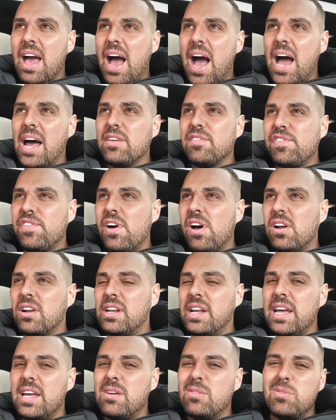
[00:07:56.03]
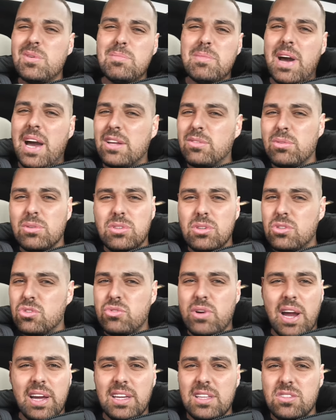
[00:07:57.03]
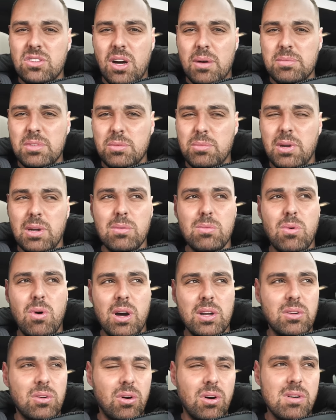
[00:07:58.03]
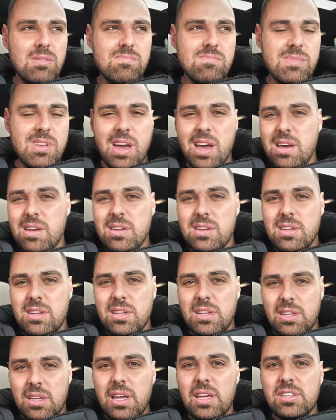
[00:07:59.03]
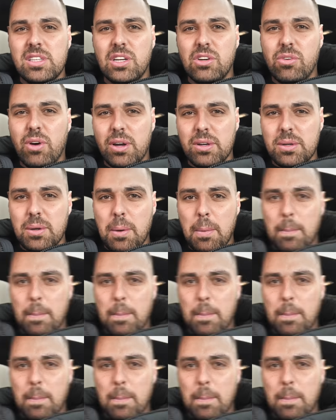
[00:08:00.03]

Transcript: And thirdly, we may as well do draggy time, didn't we? Why not? Yeah, let's hit the road.